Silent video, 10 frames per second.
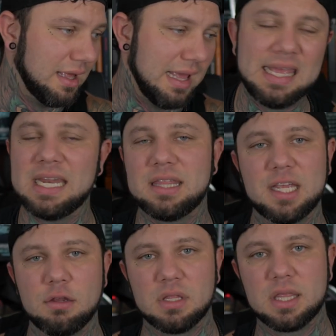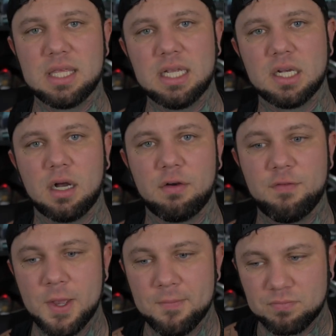anything you can think of,
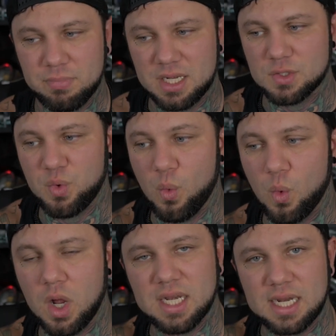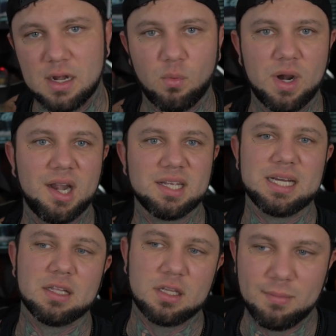because we wanted to get awareness
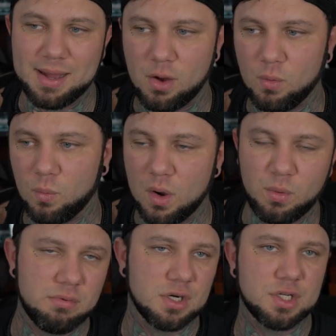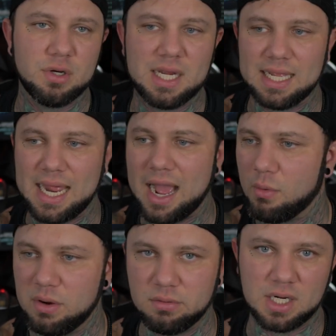out there about what we were doing and how
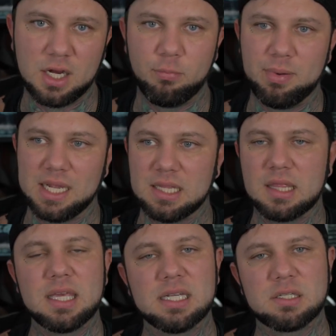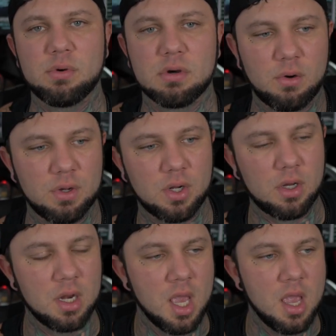we were helping and the things that we were going
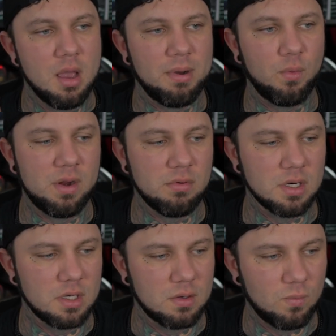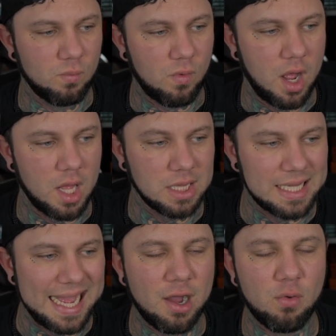on. But we were
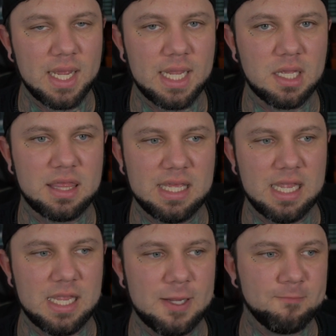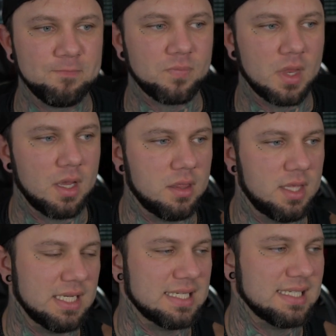allowing the
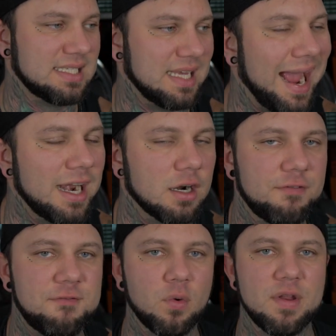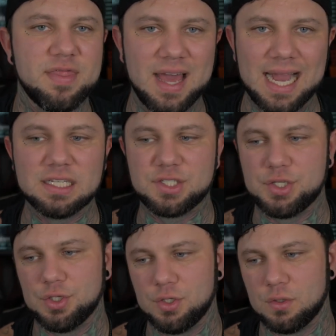desire for that
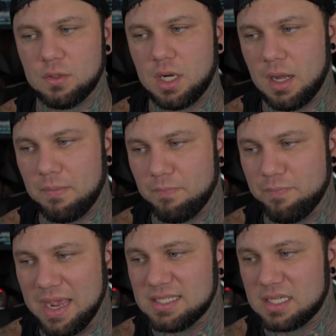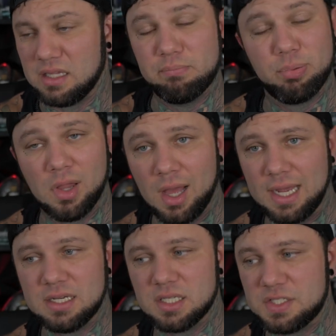to basically
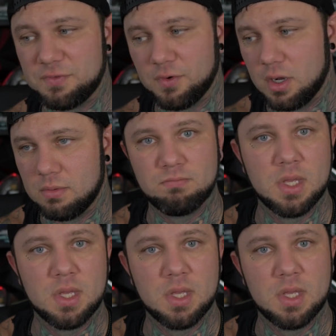blind us from